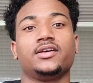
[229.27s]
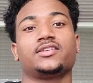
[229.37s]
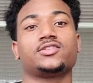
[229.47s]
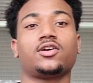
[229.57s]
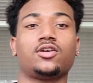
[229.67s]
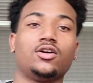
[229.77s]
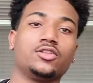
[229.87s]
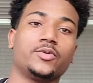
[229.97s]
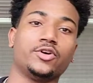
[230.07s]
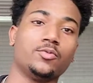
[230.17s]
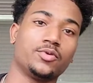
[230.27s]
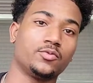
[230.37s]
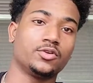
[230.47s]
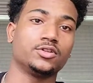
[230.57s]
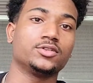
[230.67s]
it's not all the way open
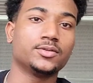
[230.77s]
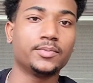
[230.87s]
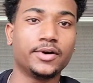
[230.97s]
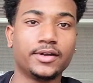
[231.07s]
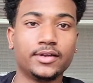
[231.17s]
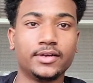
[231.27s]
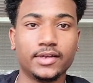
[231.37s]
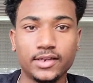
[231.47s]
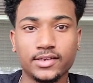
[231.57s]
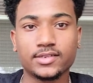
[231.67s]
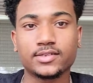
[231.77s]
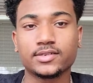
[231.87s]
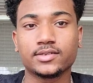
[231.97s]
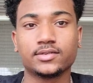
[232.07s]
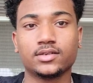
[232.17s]
world. But it is.